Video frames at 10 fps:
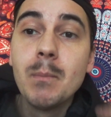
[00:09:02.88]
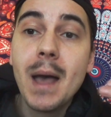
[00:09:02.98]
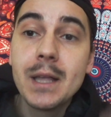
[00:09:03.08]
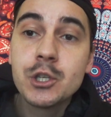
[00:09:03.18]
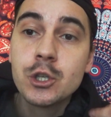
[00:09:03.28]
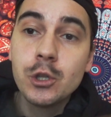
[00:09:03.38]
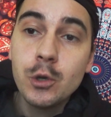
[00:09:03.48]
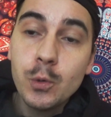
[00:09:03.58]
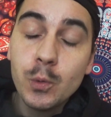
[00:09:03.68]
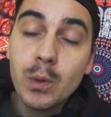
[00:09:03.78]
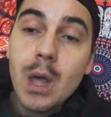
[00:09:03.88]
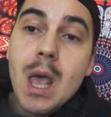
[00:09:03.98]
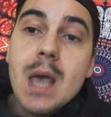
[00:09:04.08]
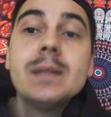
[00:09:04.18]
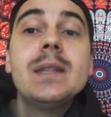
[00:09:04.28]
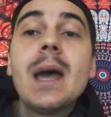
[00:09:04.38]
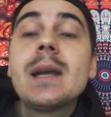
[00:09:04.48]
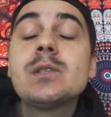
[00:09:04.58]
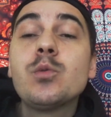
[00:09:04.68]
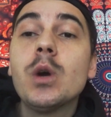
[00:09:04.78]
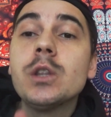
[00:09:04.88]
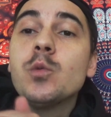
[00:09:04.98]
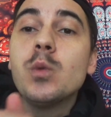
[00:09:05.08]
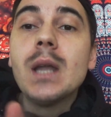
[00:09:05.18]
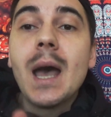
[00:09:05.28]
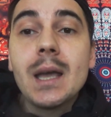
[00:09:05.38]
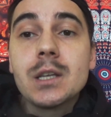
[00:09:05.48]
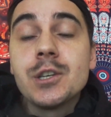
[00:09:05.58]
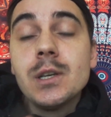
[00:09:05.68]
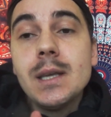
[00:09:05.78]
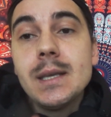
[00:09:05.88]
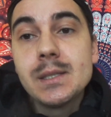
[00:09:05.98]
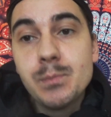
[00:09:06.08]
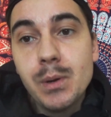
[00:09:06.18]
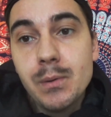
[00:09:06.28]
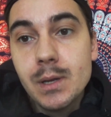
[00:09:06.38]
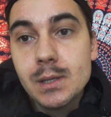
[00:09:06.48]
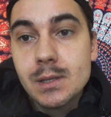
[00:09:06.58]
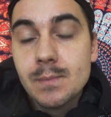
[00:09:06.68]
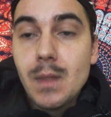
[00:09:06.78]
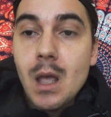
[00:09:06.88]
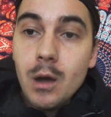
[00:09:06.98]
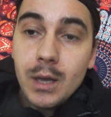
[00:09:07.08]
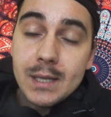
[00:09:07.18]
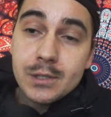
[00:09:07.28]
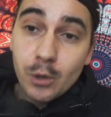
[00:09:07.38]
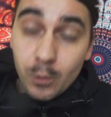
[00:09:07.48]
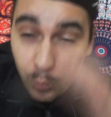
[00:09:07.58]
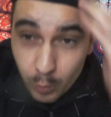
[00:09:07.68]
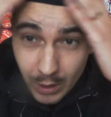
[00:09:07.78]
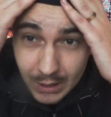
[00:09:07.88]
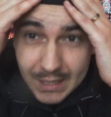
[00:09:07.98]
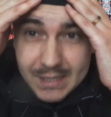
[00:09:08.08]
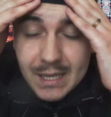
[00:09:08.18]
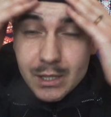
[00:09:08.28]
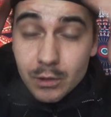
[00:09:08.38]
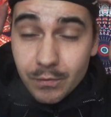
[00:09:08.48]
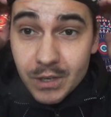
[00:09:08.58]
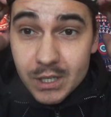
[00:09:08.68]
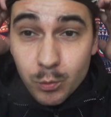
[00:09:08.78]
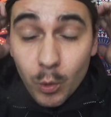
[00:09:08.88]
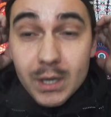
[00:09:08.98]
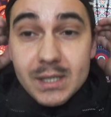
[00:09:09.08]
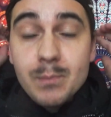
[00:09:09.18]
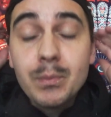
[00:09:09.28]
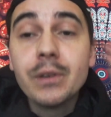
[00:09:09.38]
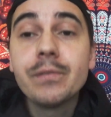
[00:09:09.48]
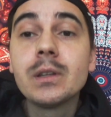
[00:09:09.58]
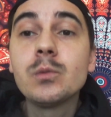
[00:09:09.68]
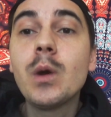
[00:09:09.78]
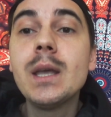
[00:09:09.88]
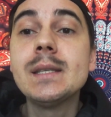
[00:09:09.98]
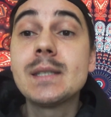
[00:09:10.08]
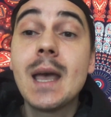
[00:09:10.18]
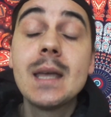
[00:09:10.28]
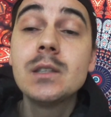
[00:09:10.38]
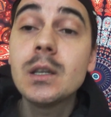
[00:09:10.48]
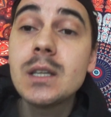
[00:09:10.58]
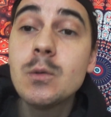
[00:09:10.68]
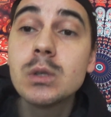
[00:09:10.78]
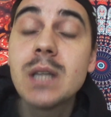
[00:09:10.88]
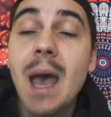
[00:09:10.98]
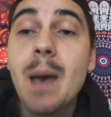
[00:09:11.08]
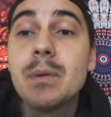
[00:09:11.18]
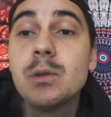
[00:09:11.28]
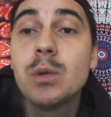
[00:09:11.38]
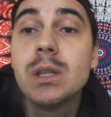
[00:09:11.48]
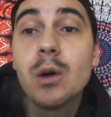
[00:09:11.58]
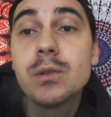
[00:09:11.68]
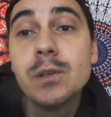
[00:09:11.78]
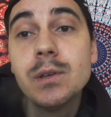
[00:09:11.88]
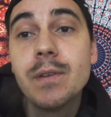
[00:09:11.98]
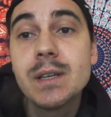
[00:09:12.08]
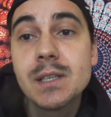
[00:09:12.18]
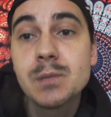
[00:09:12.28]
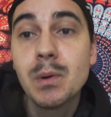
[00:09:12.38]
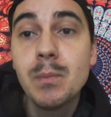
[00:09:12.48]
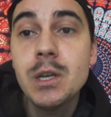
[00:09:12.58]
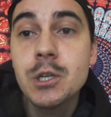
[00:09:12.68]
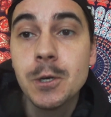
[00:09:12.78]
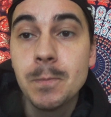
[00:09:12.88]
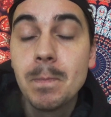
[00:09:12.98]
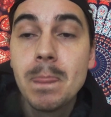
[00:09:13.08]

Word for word: match to that is what you will actually experience okay so realize that the universe works in perfect ways and nothing would happen without the universe's permission